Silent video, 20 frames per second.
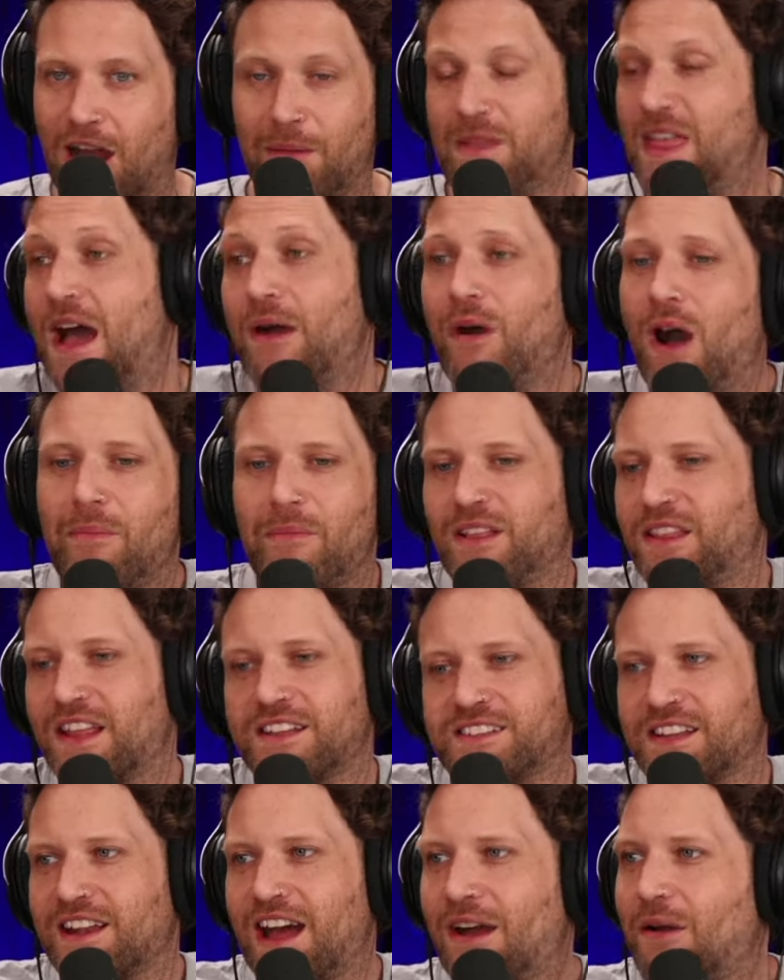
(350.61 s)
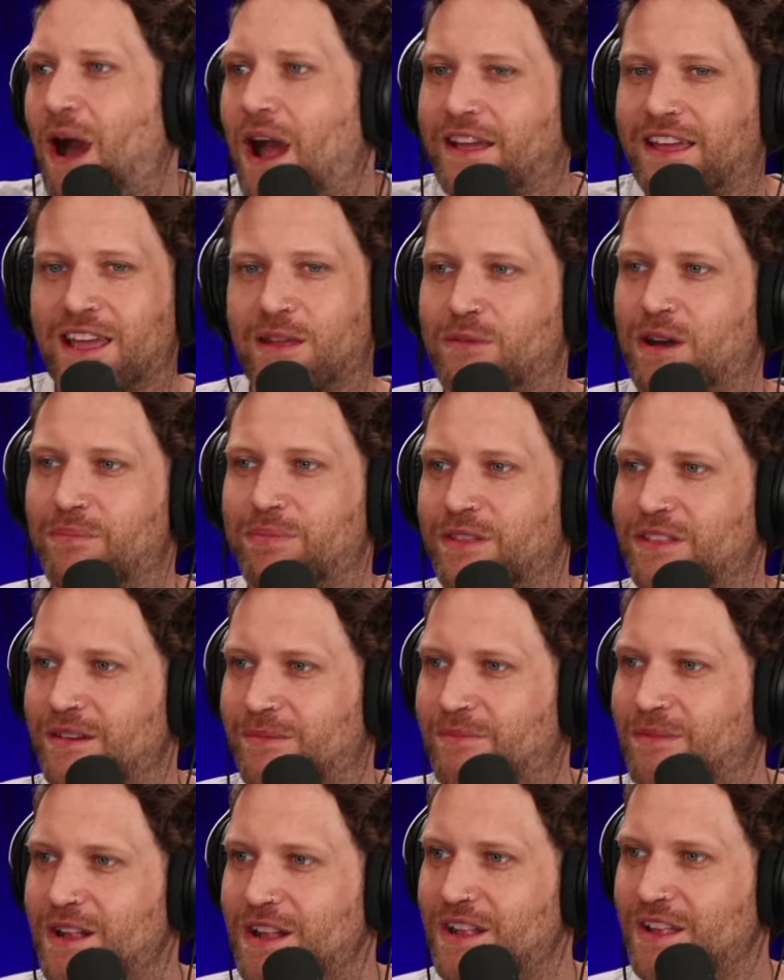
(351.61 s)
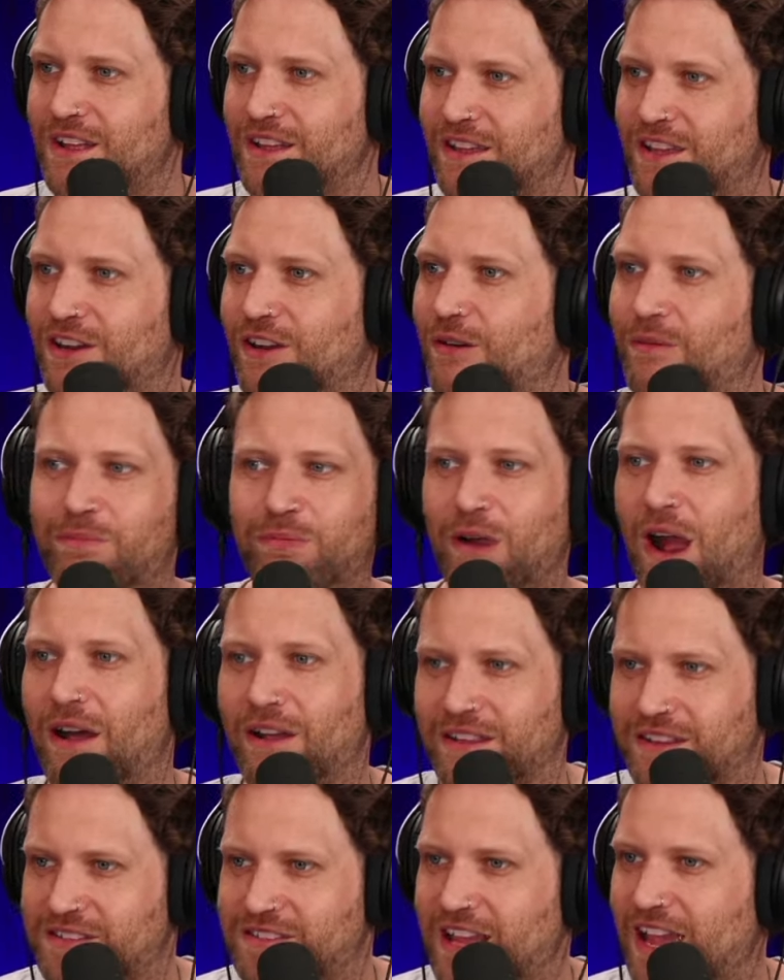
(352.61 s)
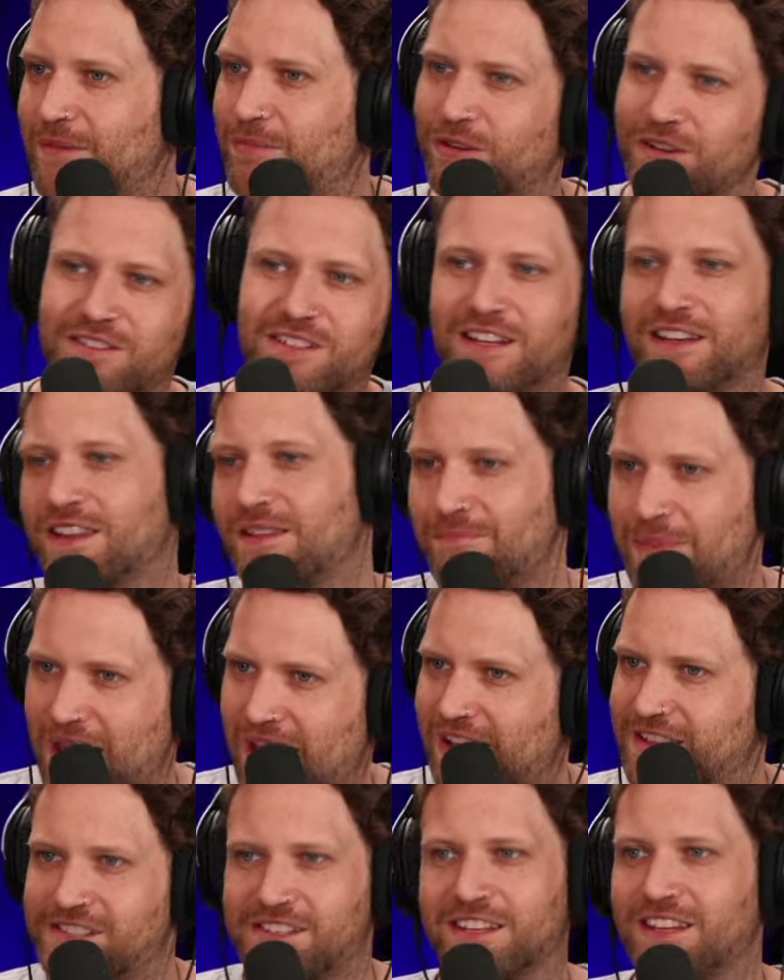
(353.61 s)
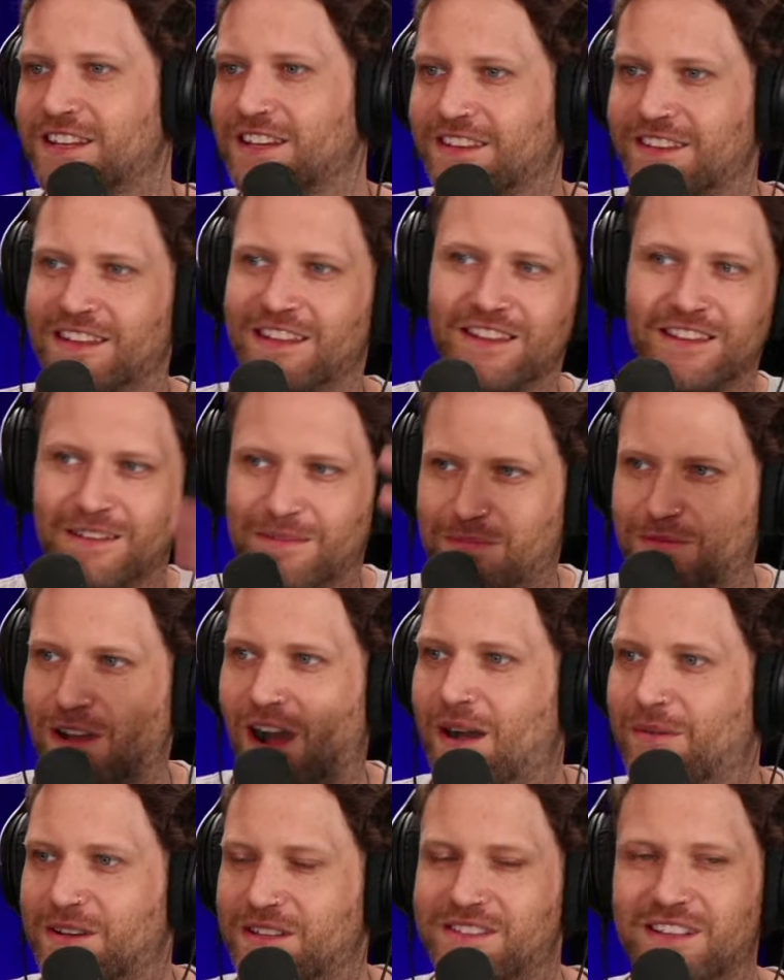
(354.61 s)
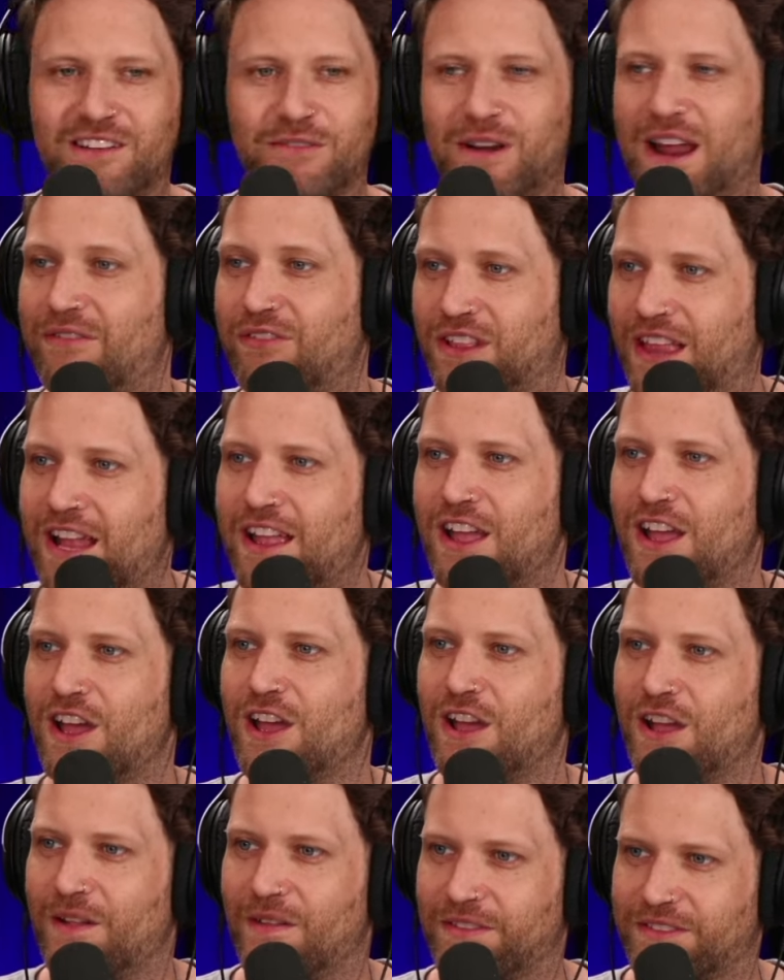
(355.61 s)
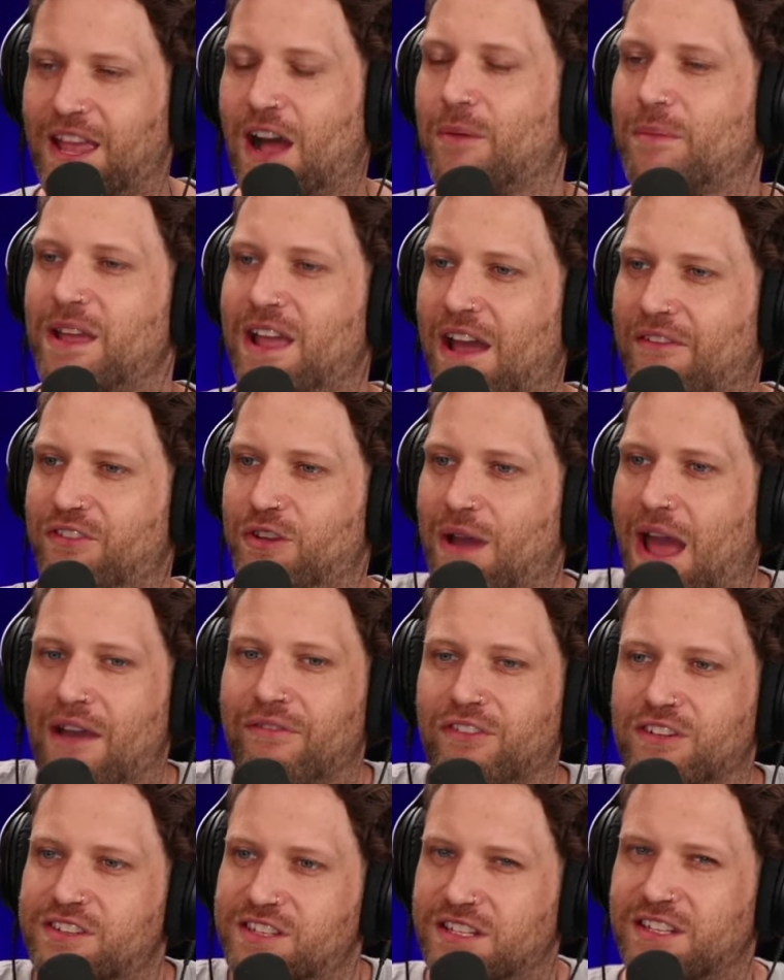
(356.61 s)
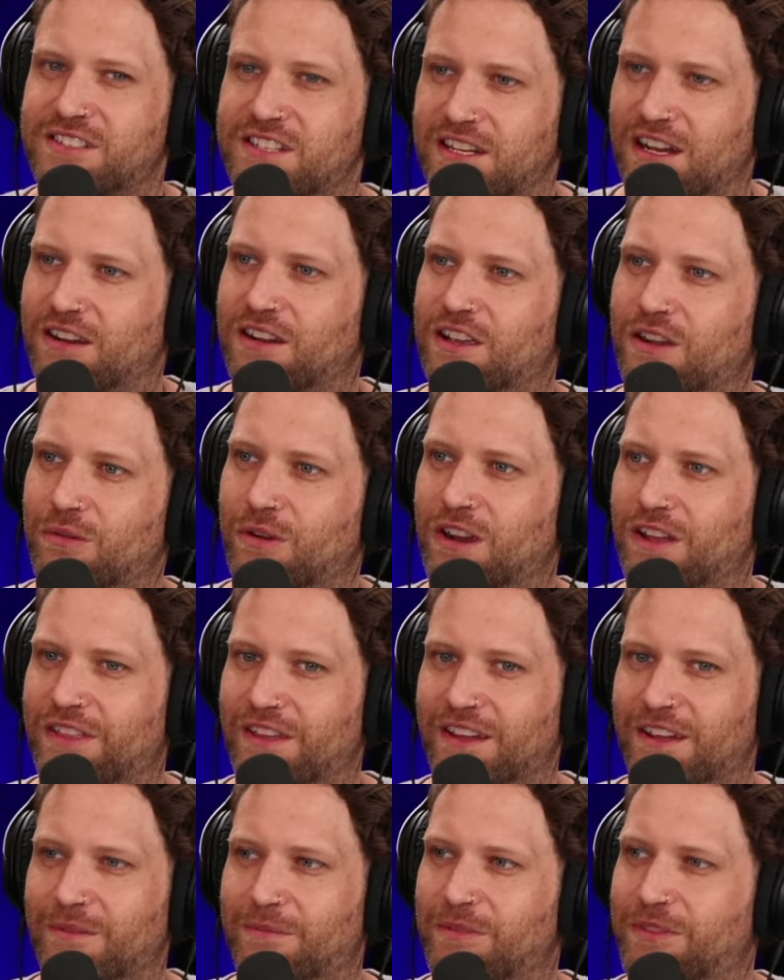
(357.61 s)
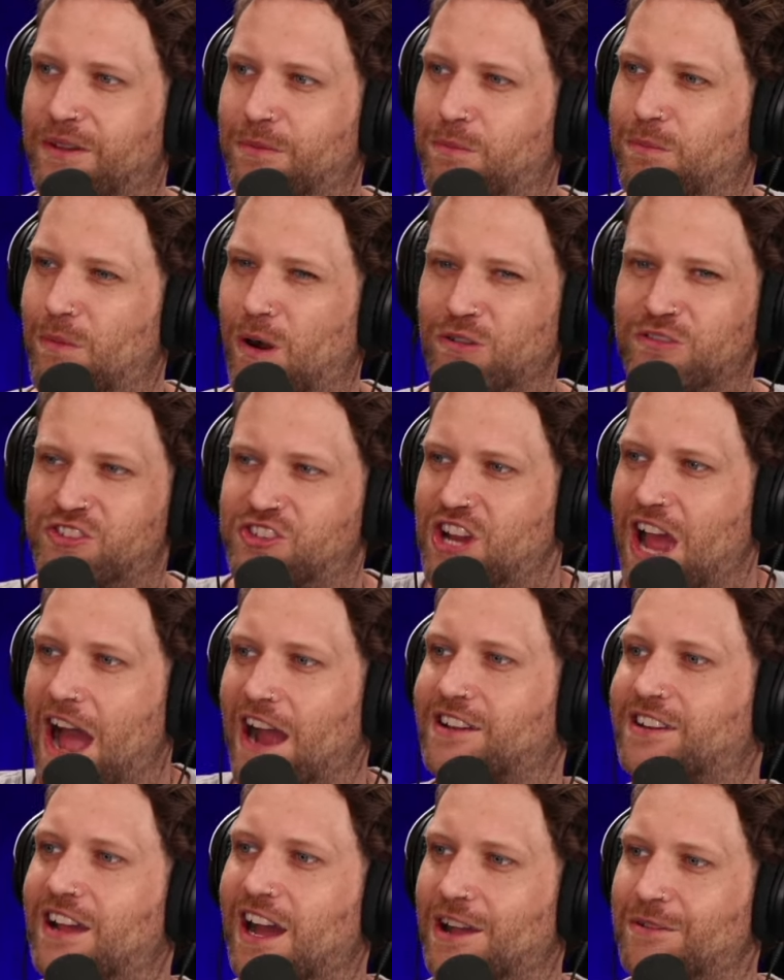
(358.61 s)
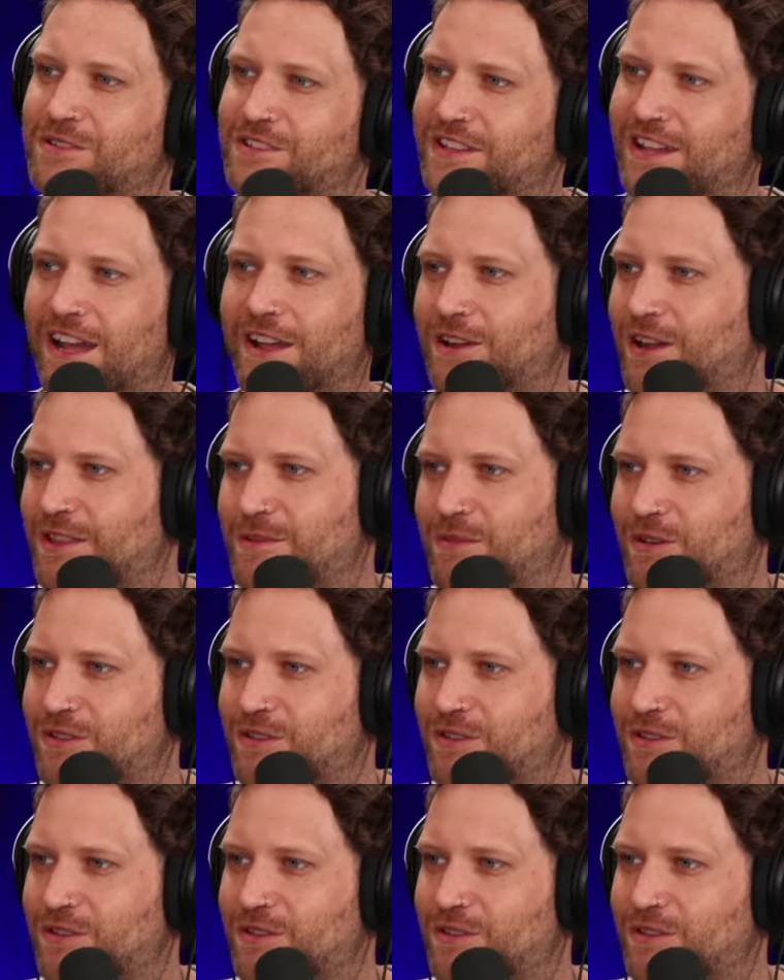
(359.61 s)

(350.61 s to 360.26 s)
I mean, listen, I came up in the, you know, probably the skateboarding scene, the band scene, and then the comedy scene or whatever. Like, tell me, have you ever seen a scenario where the most jacked guy was the guy who got